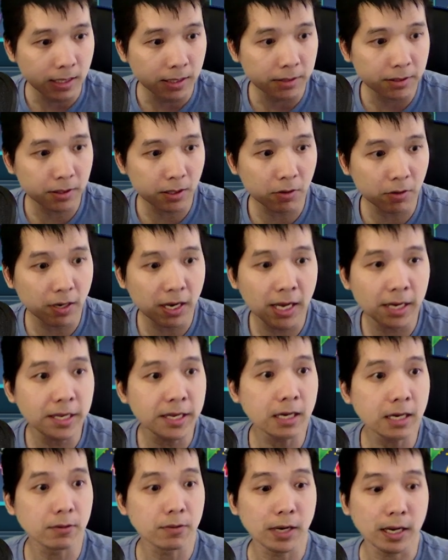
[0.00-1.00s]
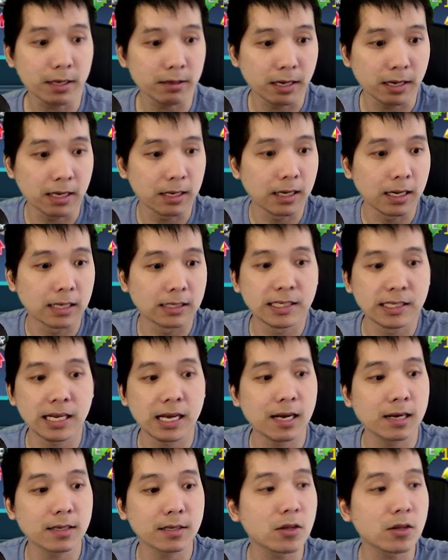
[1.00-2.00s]
So in here, right,
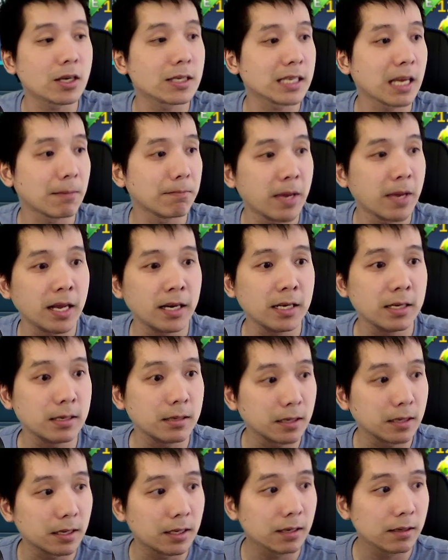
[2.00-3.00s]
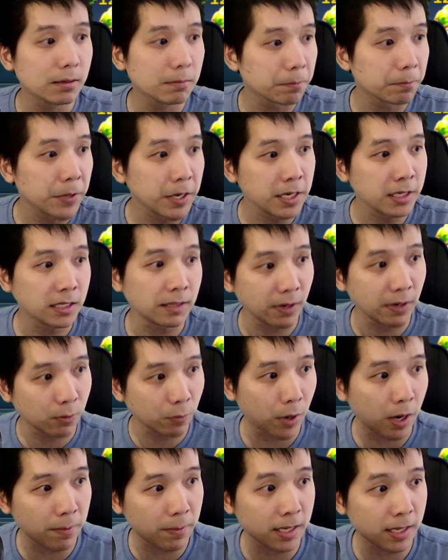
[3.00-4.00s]
there's not that many piece of
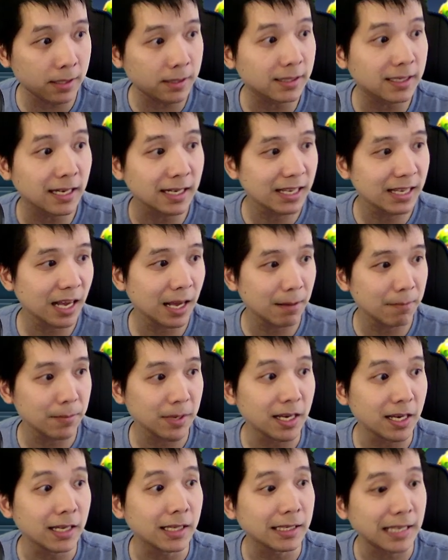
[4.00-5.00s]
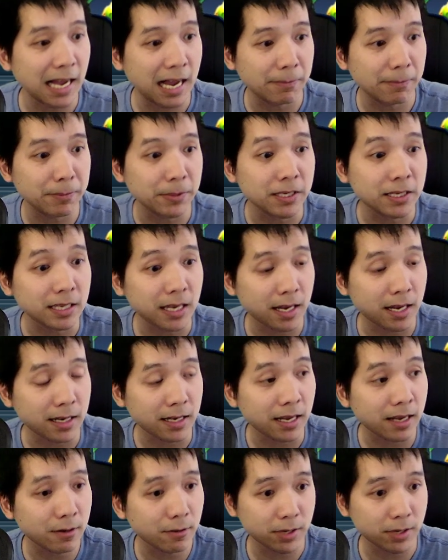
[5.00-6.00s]
equipment that gave me attack percent
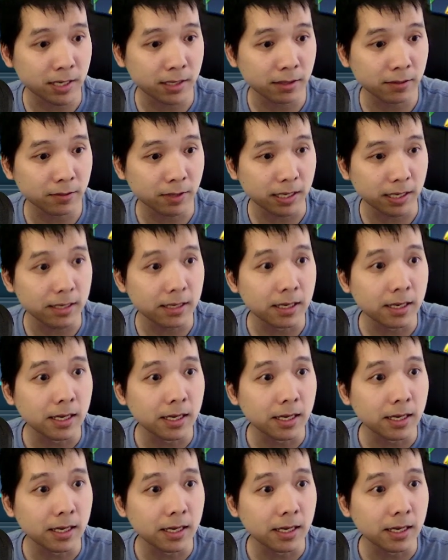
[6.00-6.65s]
increase, right?